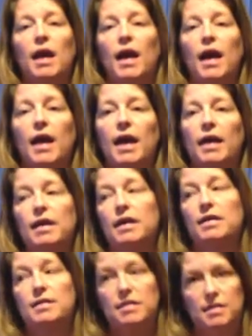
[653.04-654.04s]
And
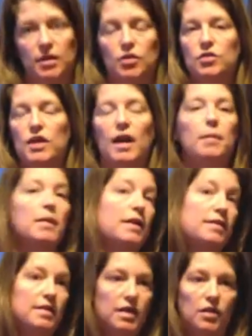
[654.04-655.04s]
at dinner time,
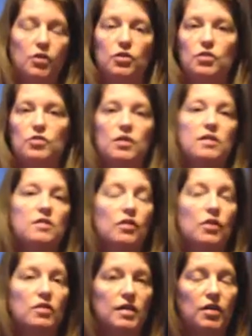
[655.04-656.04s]
he's here usually to
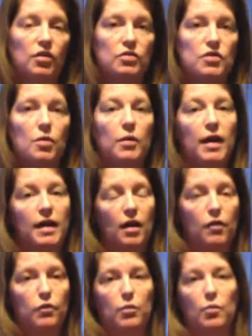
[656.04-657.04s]
cook dinner, so when I get
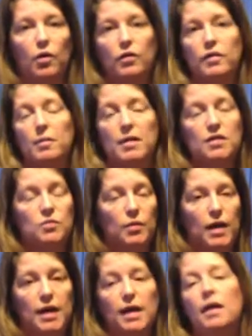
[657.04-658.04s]
home from work, the meat's
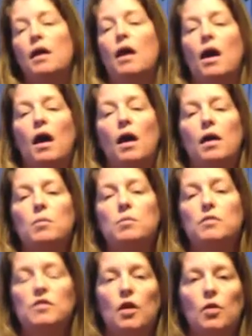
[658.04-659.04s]
ready.
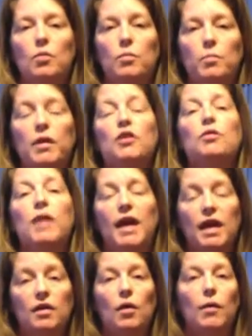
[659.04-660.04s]
But you
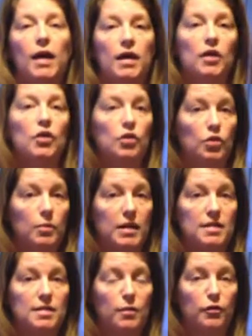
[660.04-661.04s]
can go ahead and cook your meats up